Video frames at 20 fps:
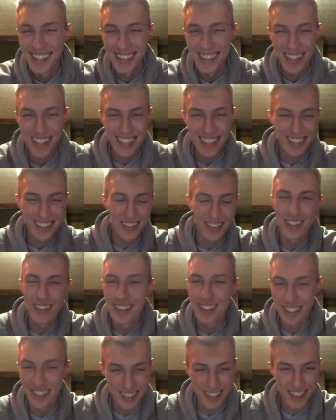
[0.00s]
guys,
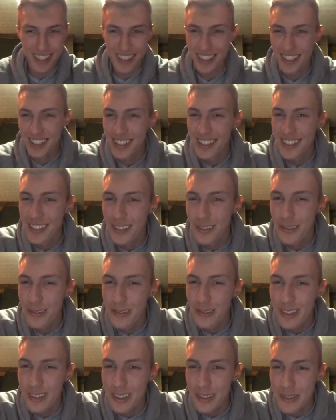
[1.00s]
hold on.
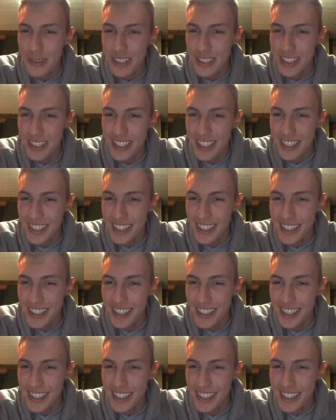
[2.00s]
Let's see.